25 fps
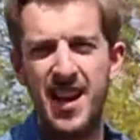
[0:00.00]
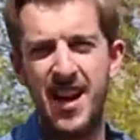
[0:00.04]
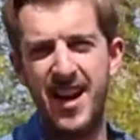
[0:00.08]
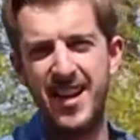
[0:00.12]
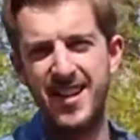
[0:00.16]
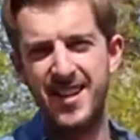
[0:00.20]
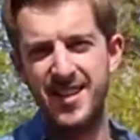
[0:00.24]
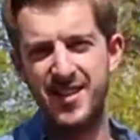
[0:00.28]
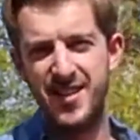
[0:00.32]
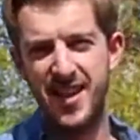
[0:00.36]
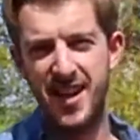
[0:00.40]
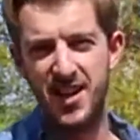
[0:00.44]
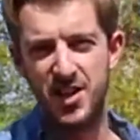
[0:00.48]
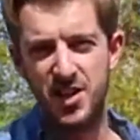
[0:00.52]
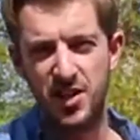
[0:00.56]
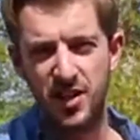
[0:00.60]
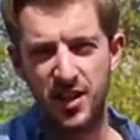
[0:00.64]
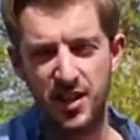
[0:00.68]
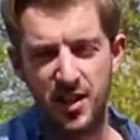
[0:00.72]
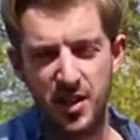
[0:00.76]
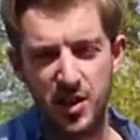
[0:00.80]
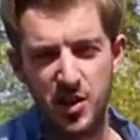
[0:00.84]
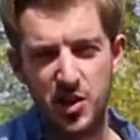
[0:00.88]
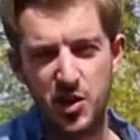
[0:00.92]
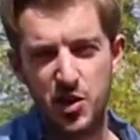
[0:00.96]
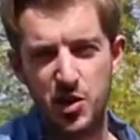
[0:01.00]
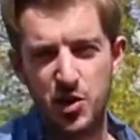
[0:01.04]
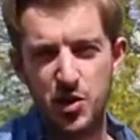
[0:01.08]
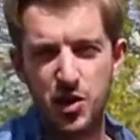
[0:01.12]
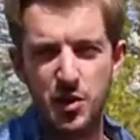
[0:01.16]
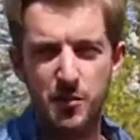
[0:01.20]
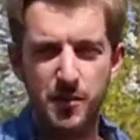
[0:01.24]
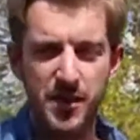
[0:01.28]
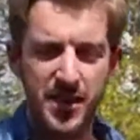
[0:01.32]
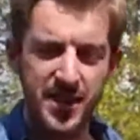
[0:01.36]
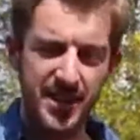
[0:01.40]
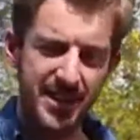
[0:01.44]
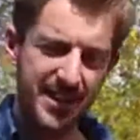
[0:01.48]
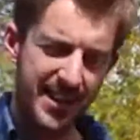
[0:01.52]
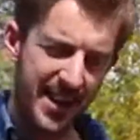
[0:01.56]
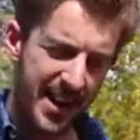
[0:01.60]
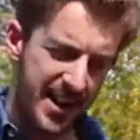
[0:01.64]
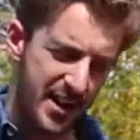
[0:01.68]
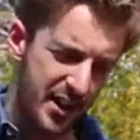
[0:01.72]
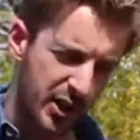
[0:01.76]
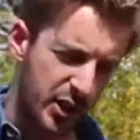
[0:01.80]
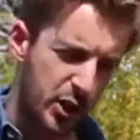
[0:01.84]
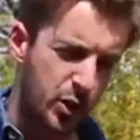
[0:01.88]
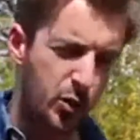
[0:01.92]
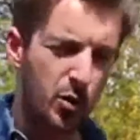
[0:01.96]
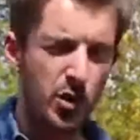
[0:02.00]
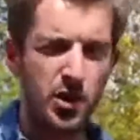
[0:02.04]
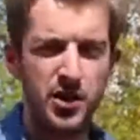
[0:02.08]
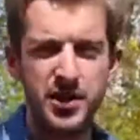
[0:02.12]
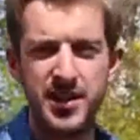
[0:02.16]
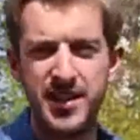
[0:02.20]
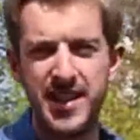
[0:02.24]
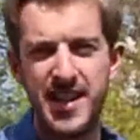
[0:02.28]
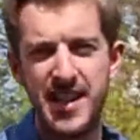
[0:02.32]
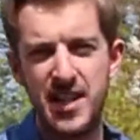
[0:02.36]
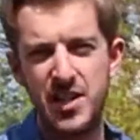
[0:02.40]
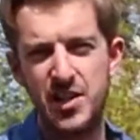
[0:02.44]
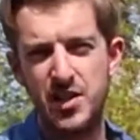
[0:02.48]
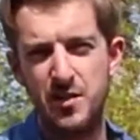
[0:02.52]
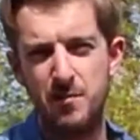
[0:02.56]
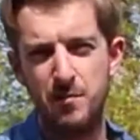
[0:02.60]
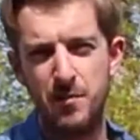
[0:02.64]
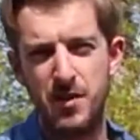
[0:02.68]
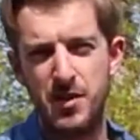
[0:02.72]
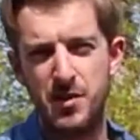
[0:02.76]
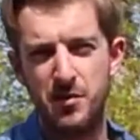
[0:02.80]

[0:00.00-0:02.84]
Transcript: and it's actually the strumming and getting the coordination